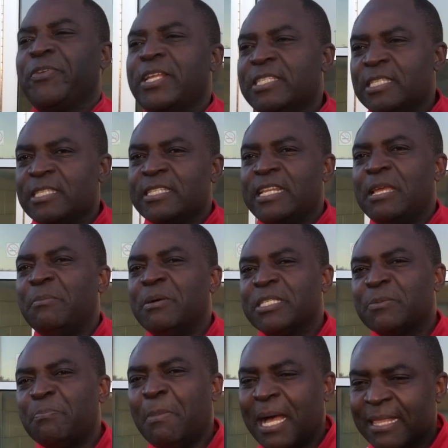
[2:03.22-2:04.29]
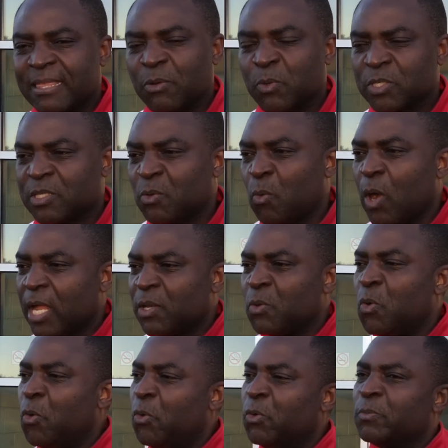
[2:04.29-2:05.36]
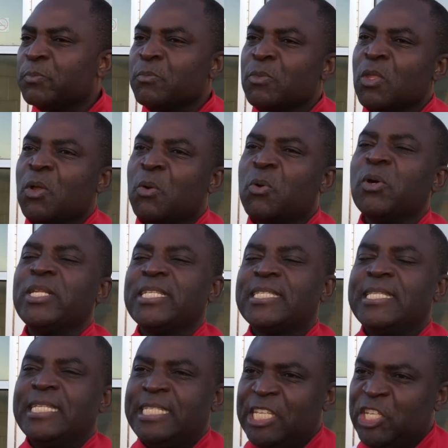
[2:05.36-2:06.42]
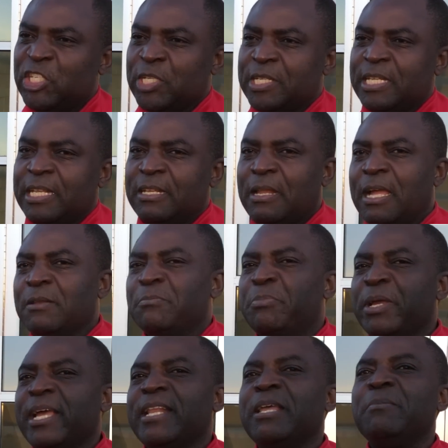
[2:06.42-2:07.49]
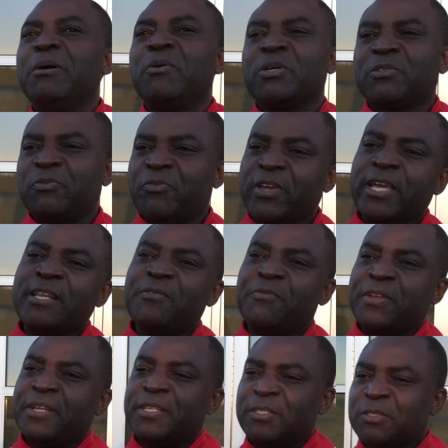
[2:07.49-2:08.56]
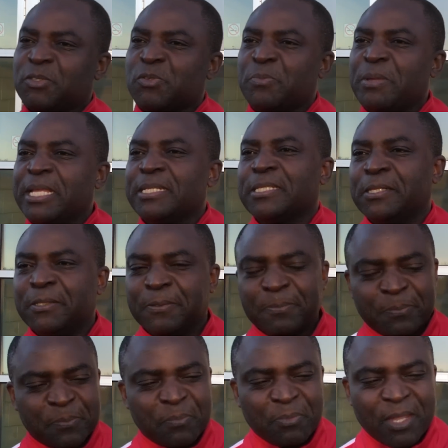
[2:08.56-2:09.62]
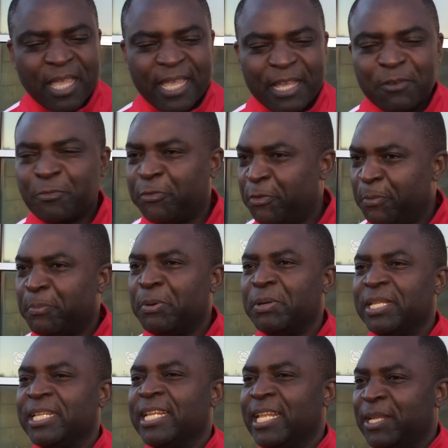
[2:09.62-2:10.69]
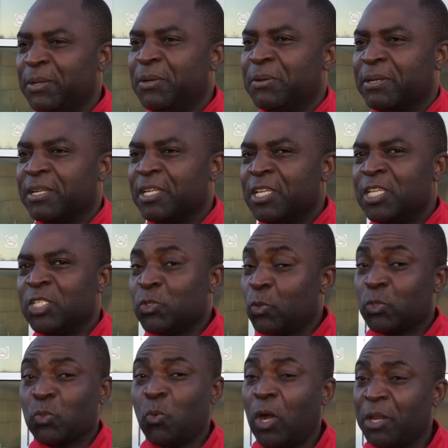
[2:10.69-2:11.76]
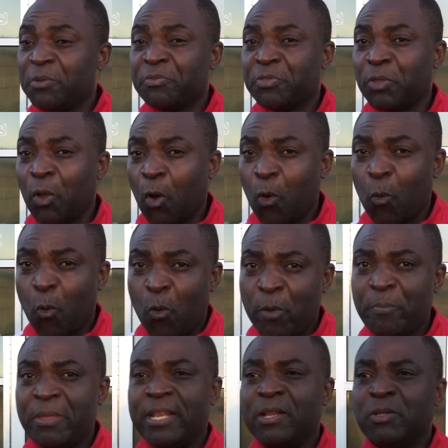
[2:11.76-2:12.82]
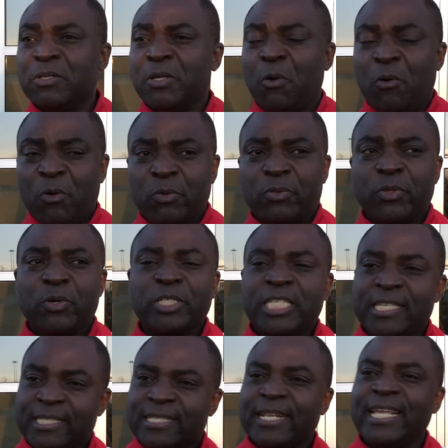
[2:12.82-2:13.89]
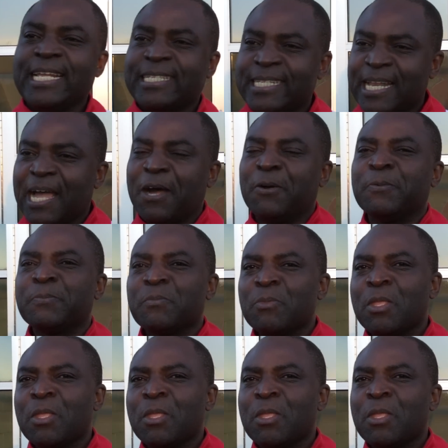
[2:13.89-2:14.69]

Francis Nema's mother was the one who got us the t-shirt. And Buya Nema was very, very instrumental in football in Glenora. She was one of the women, although she's late now,